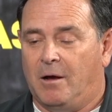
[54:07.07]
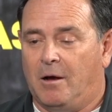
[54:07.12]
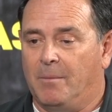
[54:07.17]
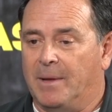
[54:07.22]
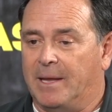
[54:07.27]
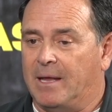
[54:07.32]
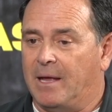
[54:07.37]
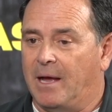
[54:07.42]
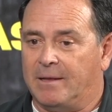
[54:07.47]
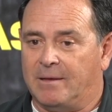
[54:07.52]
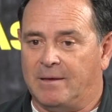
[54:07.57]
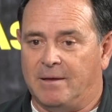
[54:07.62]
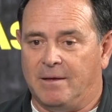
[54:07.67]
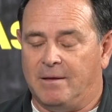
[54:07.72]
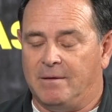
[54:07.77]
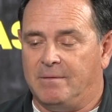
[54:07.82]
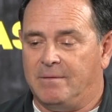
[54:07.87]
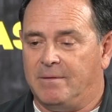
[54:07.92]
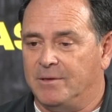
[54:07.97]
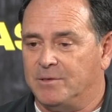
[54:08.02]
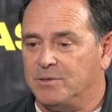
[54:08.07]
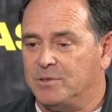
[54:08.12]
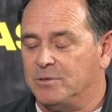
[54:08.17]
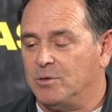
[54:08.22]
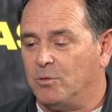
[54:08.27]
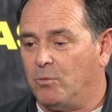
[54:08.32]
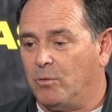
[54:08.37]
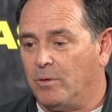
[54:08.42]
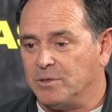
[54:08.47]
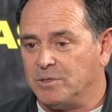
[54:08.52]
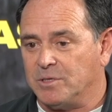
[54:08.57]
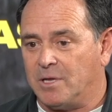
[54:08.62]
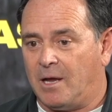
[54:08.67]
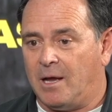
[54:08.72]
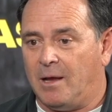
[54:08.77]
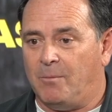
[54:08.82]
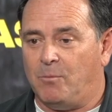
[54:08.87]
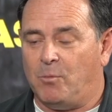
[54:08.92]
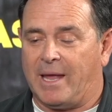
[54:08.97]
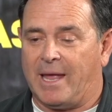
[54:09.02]
oh my God, kid, this is the worst
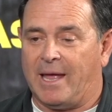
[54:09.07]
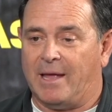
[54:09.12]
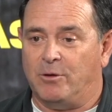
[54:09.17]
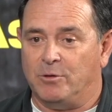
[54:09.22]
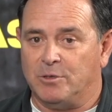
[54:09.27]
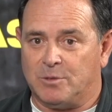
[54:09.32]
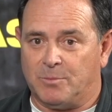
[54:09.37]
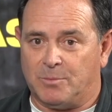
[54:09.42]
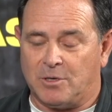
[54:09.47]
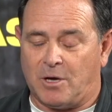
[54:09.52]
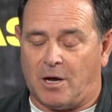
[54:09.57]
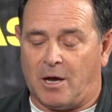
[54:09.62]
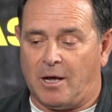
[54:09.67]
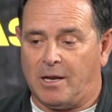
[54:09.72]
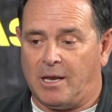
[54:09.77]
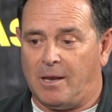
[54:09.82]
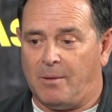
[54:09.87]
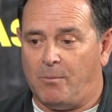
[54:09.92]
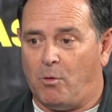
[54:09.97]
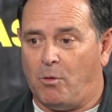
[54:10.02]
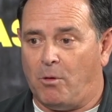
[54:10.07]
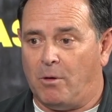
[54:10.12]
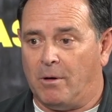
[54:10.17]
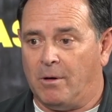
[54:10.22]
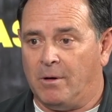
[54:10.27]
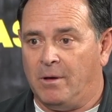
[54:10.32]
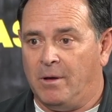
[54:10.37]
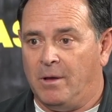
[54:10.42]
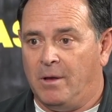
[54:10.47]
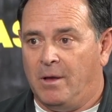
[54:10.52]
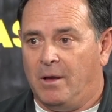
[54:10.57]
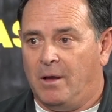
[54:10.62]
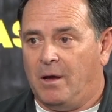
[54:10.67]
time. We can't use the baton anymore.